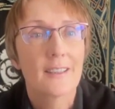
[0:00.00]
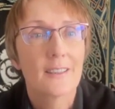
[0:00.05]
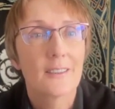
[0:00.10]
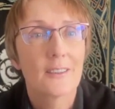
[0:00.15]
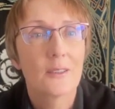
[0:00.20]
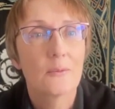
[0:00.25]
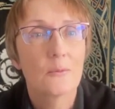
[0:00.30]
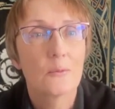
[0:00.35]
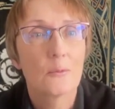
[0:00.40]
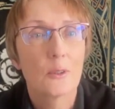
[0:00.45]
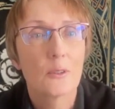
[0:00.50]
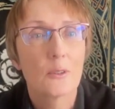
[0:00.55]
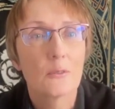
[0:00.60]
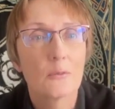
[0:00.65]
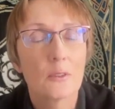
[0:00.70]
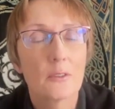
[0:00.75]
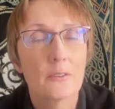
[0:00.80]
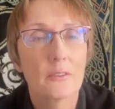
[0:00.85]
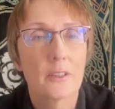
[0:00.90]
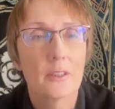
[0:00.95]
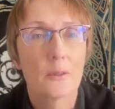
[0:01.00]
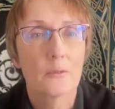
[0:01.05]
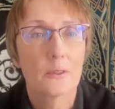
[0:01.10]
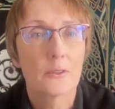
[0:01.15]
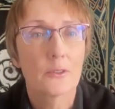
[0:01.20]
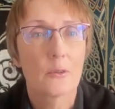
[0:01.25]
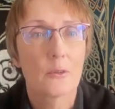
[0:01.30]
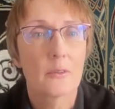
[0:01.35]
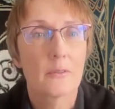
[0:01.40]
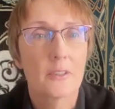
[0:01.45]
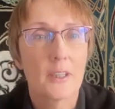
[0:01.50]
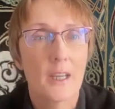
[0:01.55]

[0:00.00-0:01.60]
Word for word: that weren't really that were sort of